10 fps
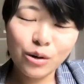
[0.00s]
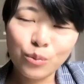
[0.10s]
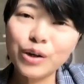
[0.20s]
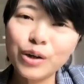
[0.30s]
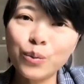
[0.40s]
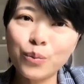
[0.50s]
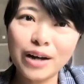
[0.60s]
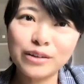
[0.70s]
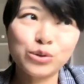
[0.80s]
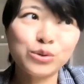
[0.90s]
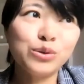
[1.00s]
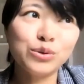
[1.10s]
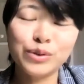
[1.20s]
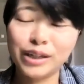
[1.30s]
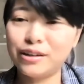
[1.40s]
we want to
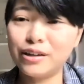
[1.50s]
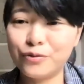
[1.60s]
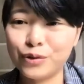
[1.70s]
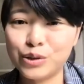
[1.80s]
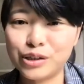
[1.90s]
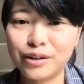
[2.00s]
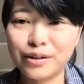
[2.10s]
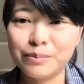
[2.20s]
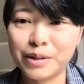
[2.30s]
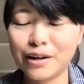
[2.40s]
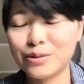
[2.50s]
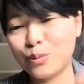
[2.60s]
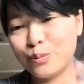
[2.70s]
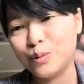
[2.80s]
do in the future because